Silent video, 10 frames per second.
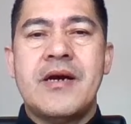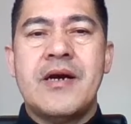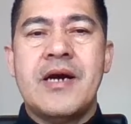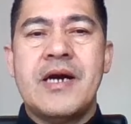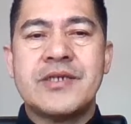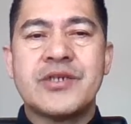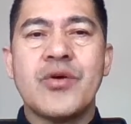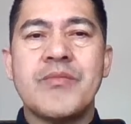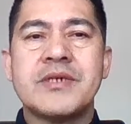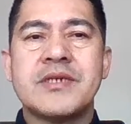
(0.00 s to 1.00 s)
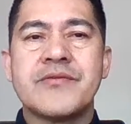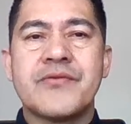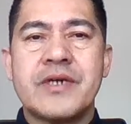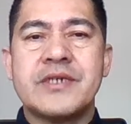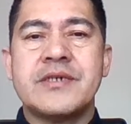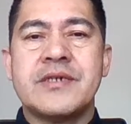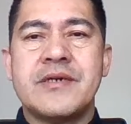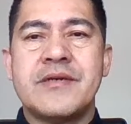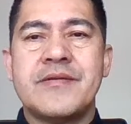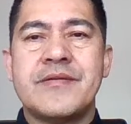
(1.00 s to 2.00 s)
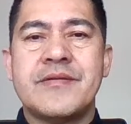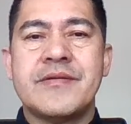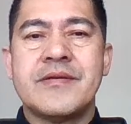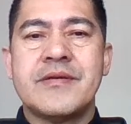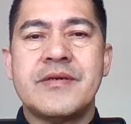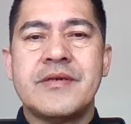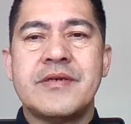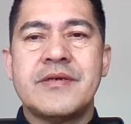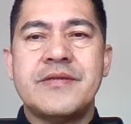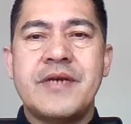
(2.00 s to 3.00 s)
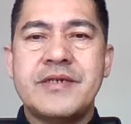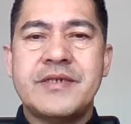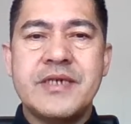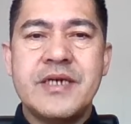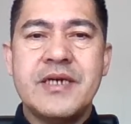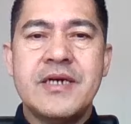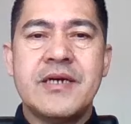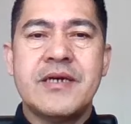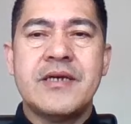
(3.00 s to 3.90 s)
has so much aggression. They see